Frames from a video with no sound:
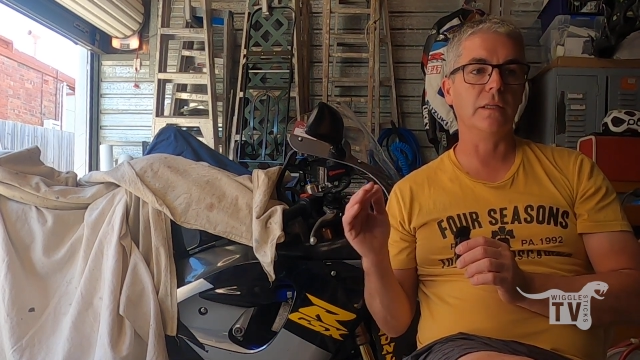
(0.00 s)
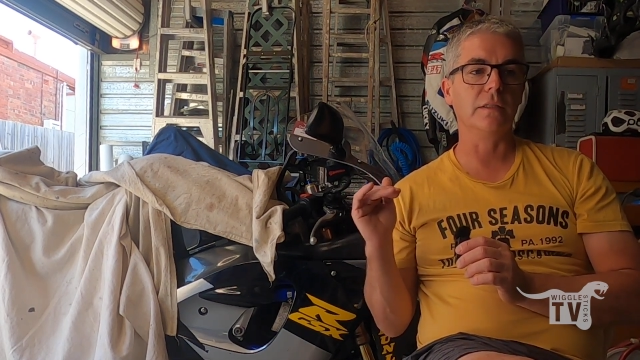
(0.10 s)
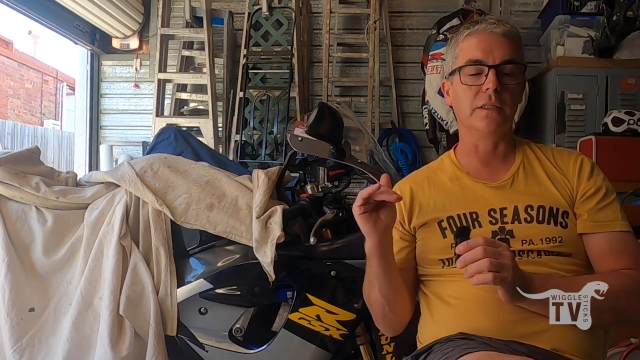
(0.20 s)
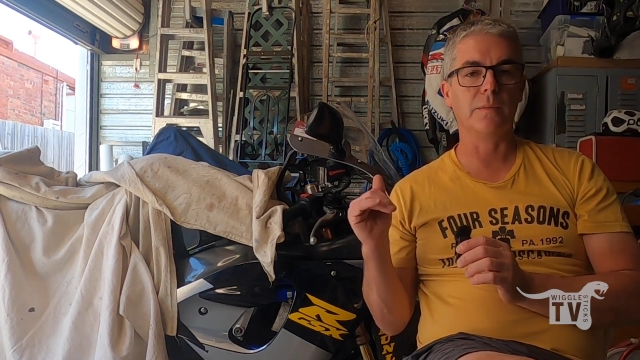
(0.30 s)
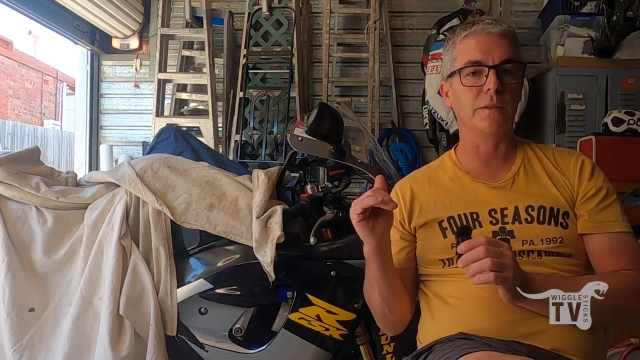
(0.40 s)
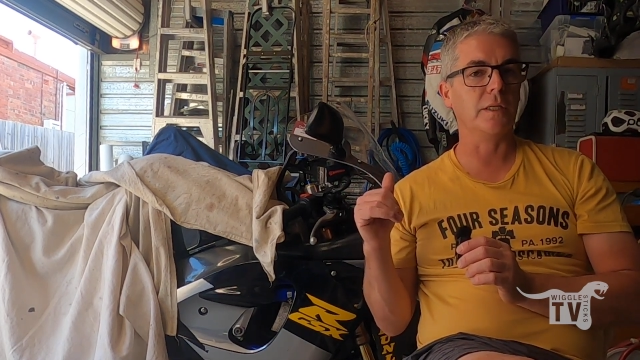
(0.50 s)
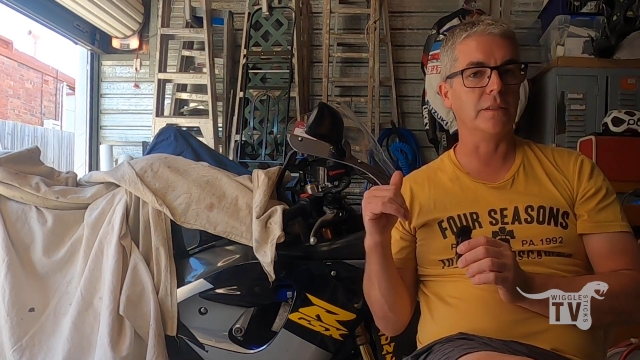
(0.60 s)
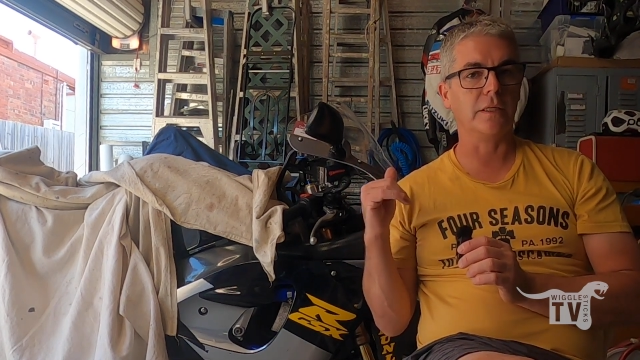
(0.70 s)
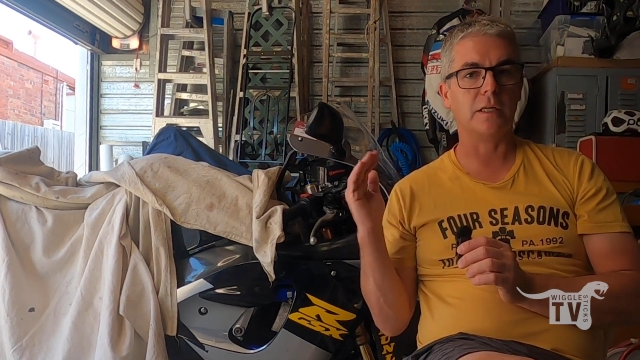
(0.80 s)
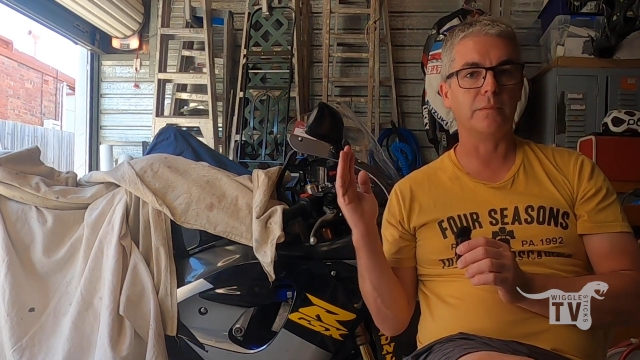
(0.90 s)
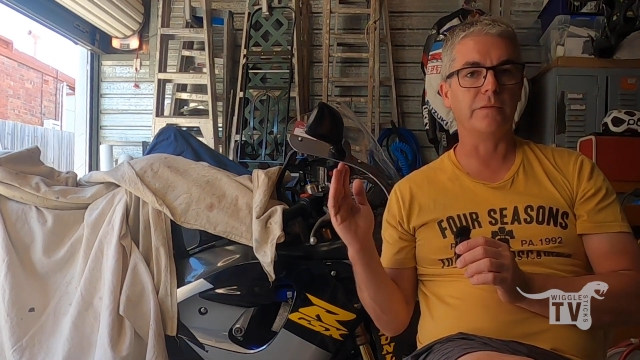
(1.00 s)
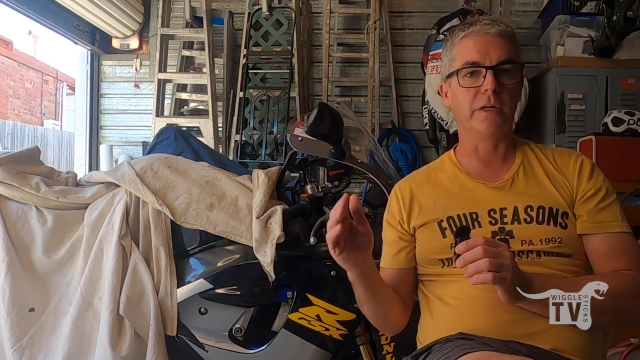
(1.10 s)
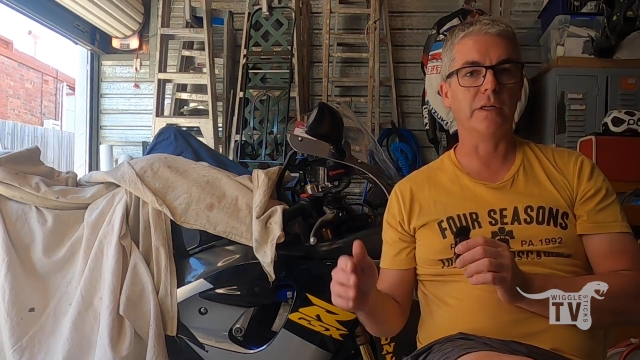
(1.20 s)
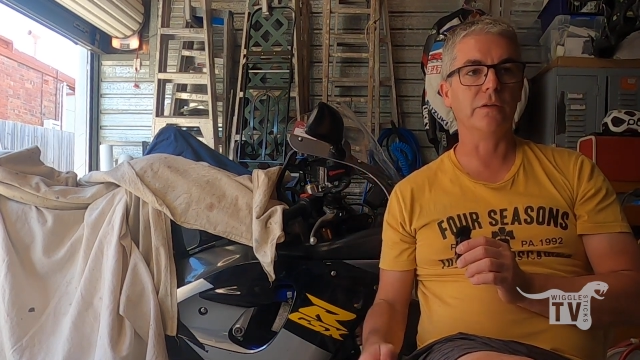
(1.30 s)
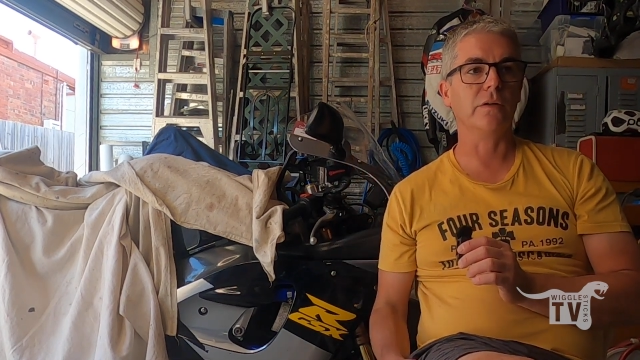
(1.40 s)
and the temperature doesn't get above
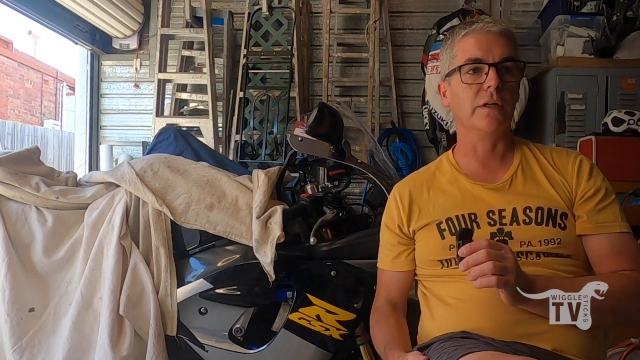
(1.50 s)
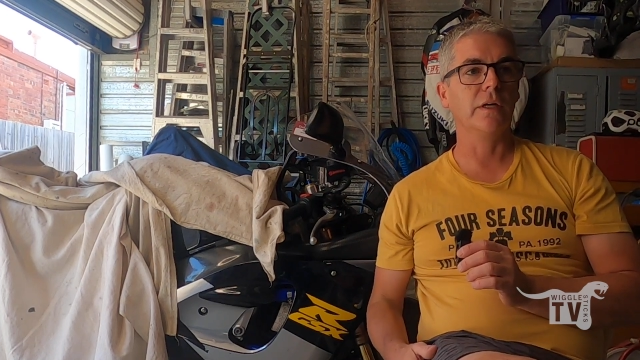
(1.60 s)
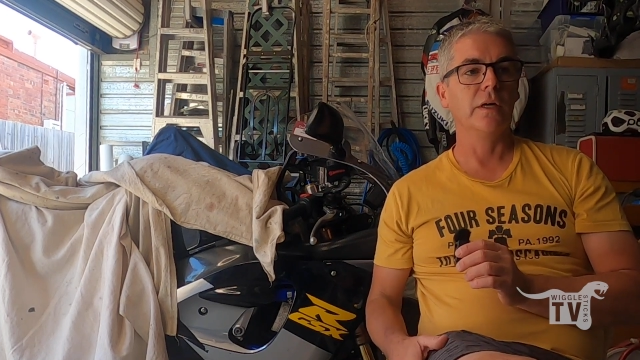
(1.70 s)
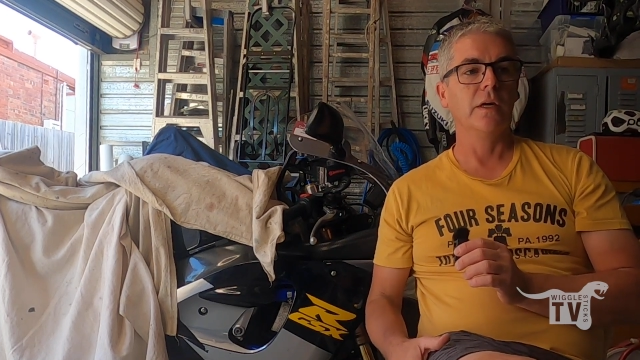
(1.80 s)
100